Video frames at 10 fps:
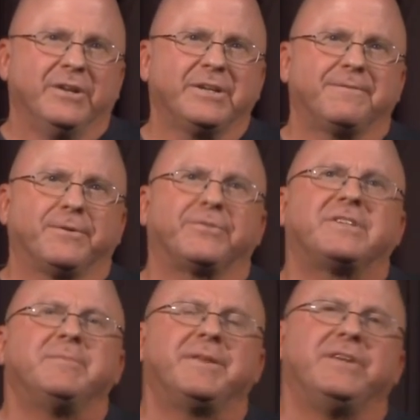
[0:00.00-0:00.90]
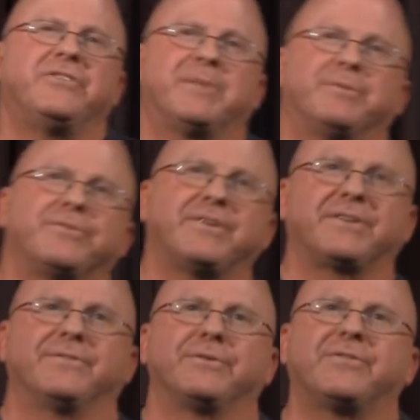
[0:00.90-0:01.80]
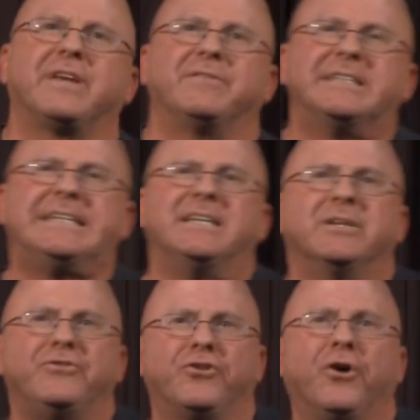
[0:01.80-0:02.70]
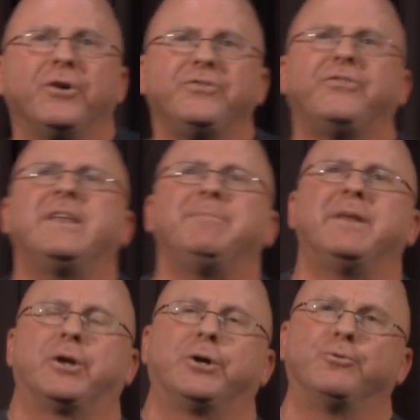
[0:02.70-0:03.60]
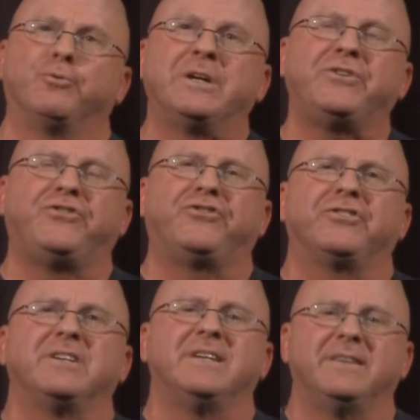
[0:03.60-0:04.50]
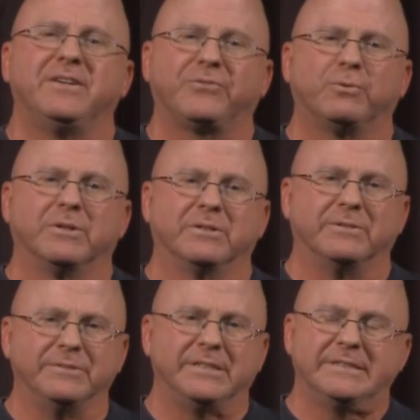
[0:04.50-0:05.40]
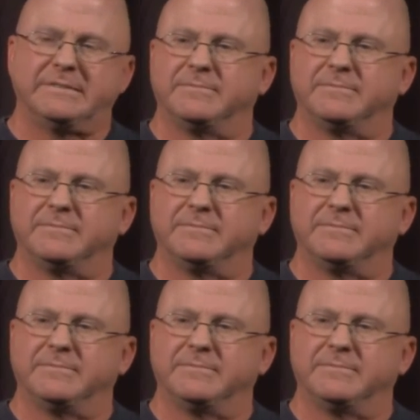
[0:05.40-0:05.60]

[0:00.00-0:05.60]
Look at 1 Timothy chapter 6, verse 17. Charge them that are rich in this world.